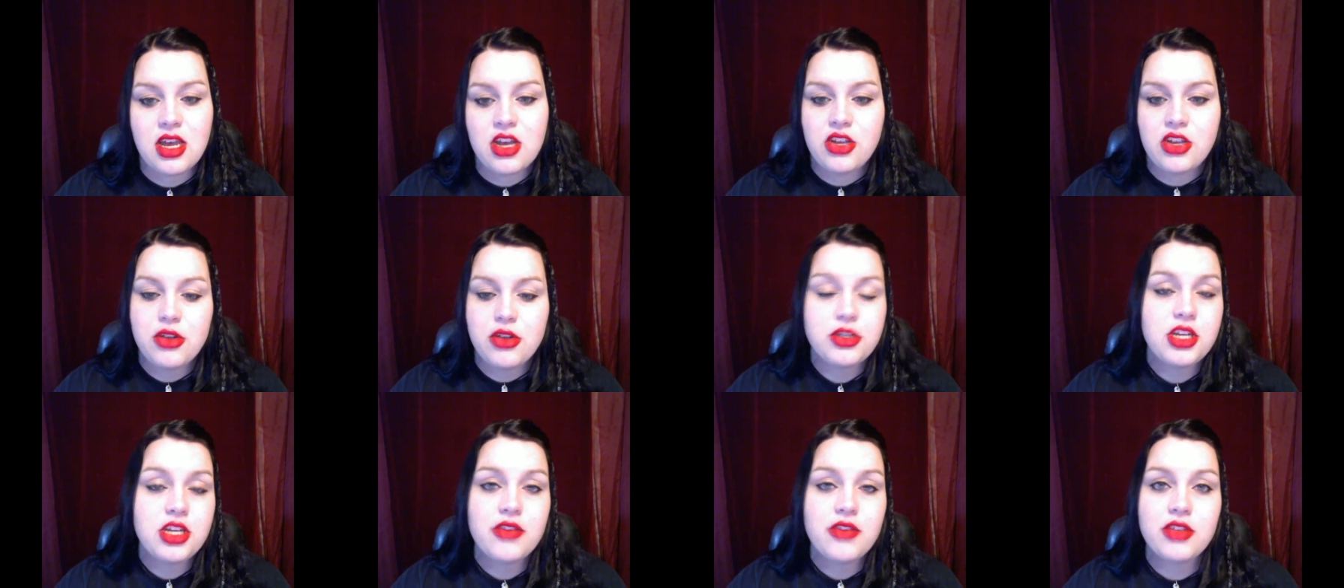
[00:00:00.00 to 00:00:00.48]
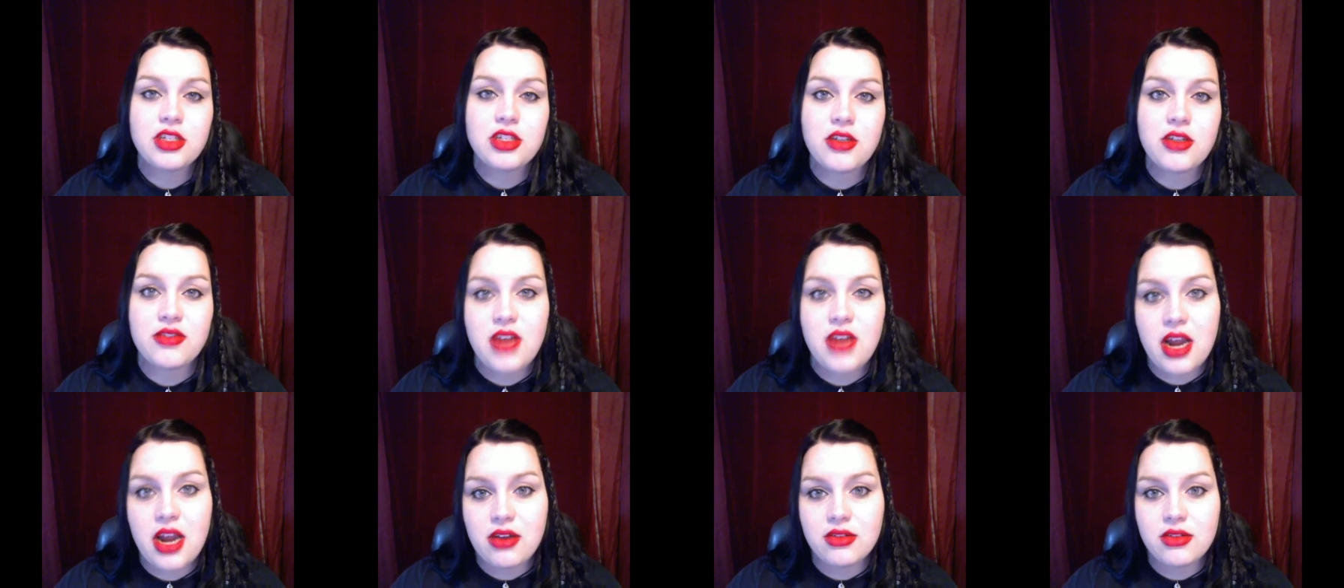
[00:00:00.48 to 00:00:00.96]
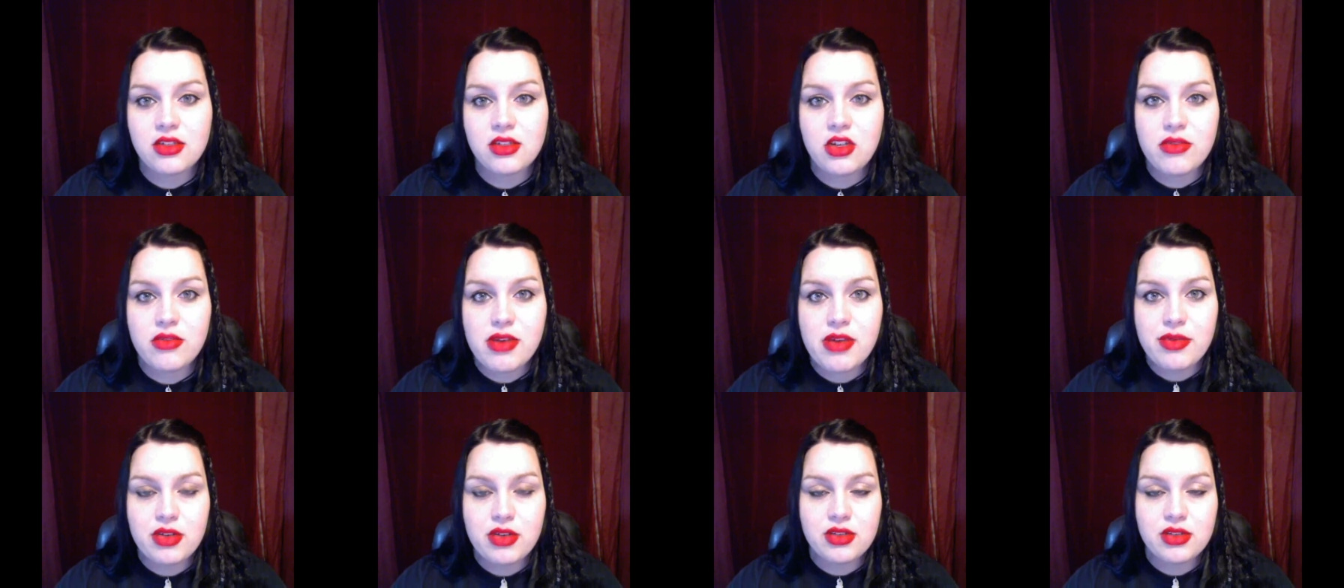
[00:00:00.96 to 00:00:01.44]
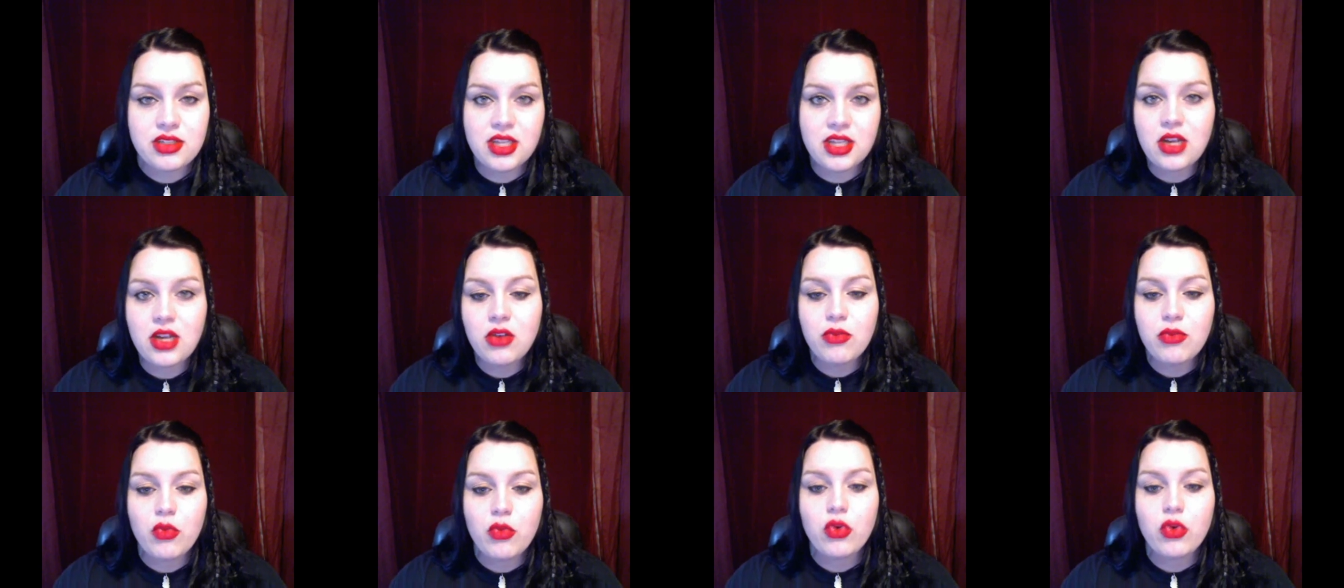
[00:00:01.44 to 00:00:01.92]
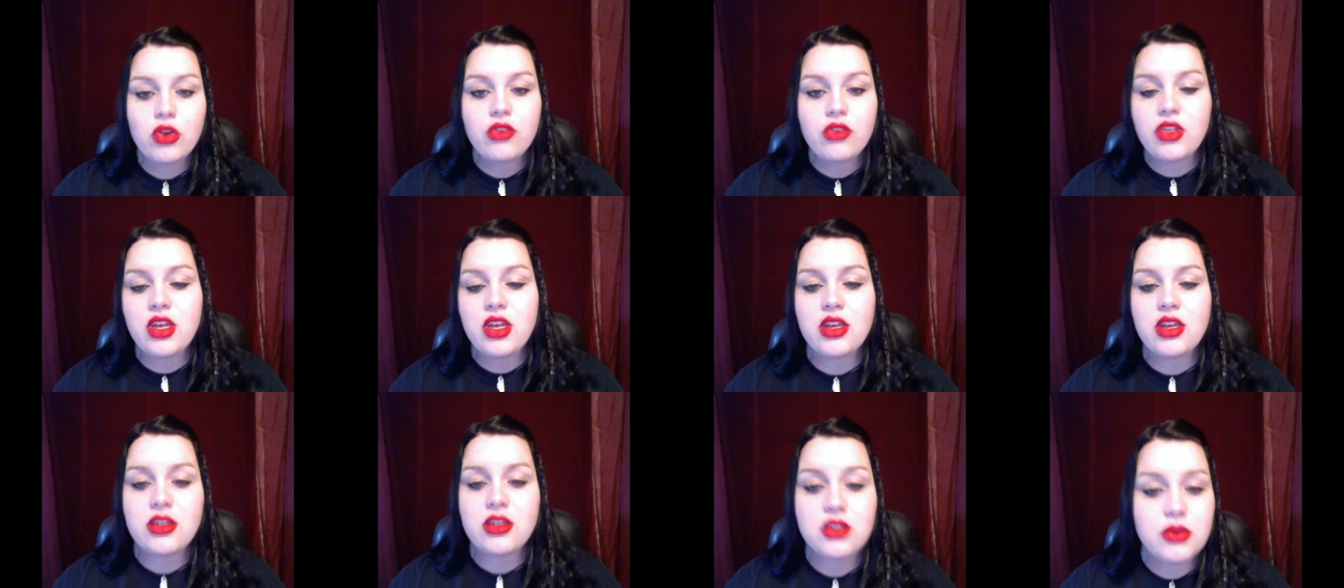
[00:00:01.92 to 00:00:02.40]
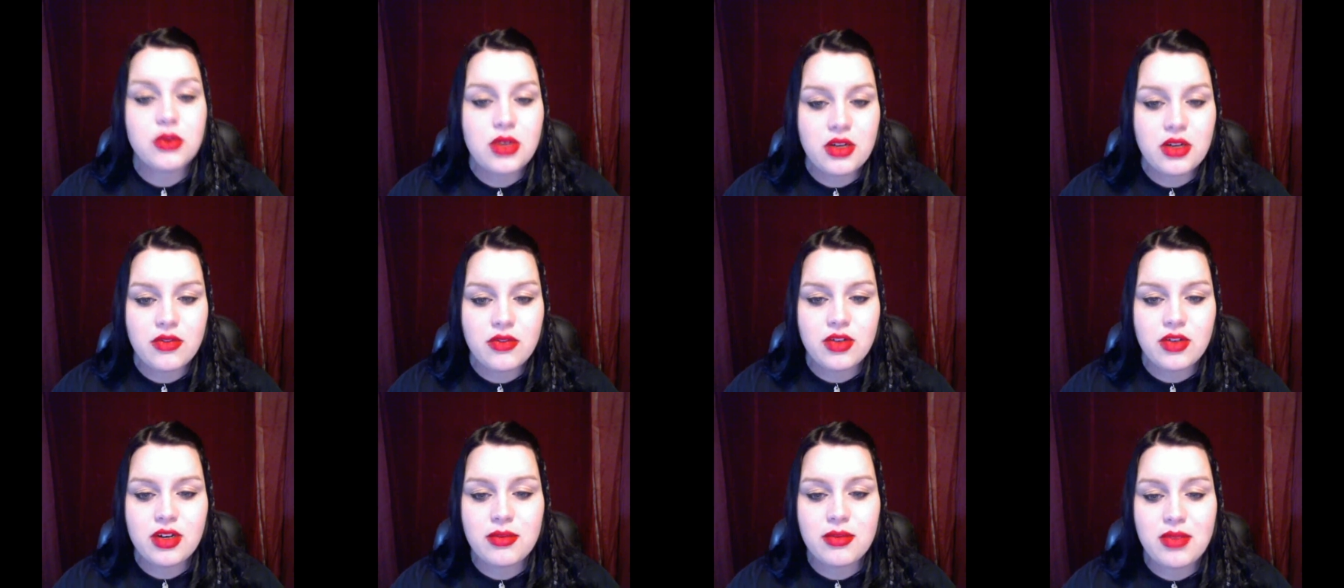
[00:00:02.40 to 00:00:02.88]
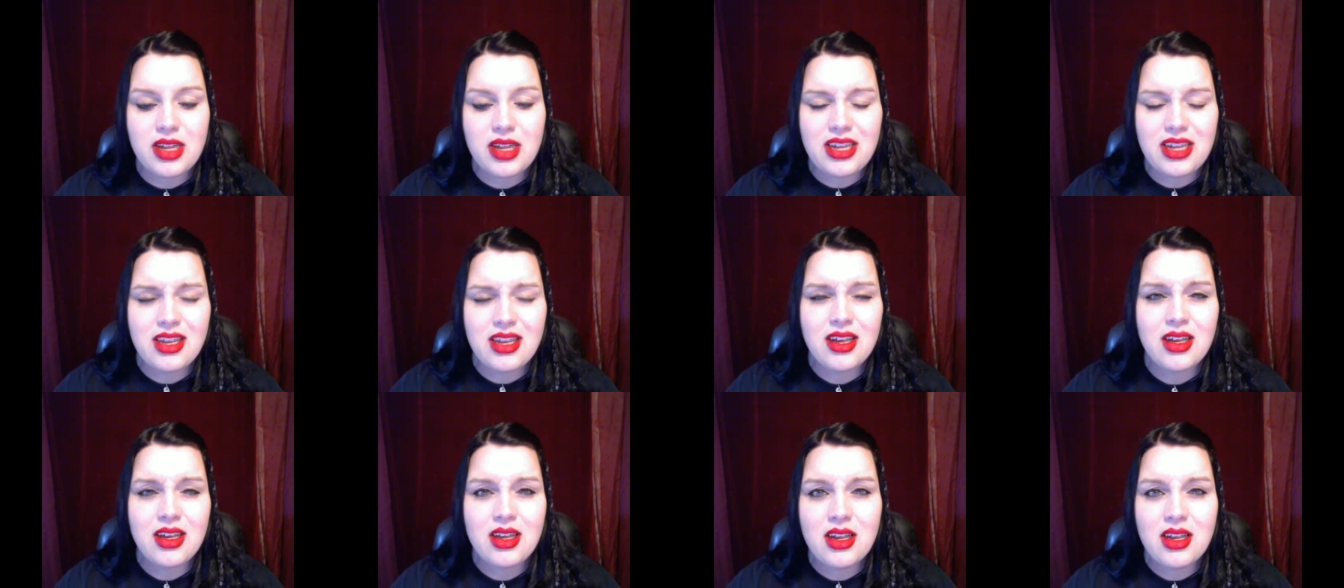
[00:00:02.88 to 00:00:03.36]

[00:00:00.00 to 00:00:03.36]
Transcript: you should give yourself titles too, maybe you'll sell more things or whatever, and I'm like,